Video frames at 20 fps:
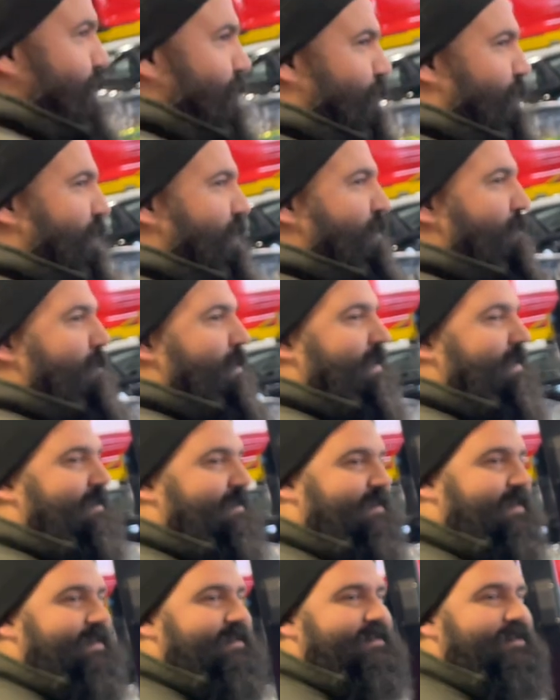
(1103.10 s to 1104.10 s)
buddy of mine
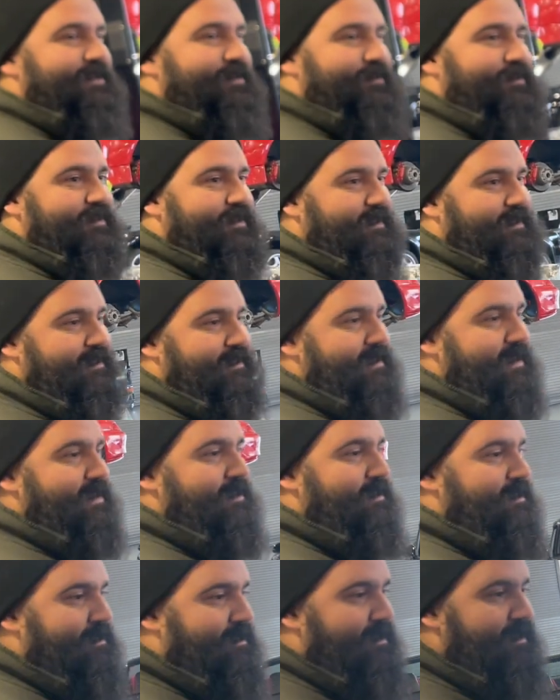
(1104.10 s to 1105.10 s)
says, he goes,
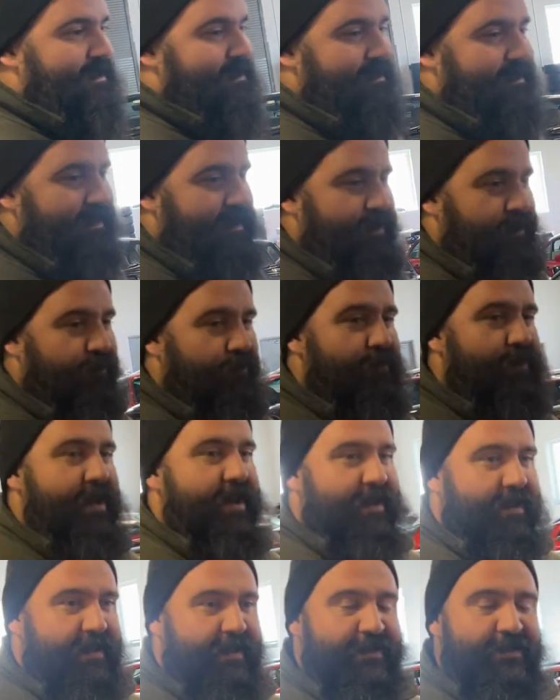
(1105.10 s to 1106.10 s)
success is like
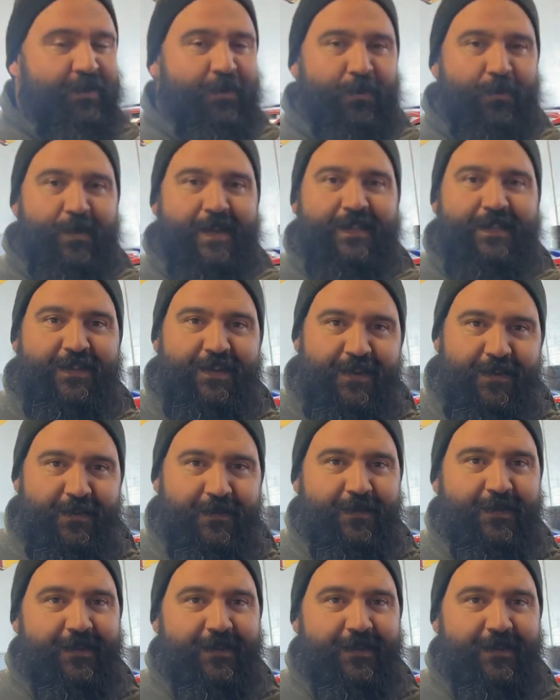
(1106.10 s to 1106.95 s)
rent. It's always due.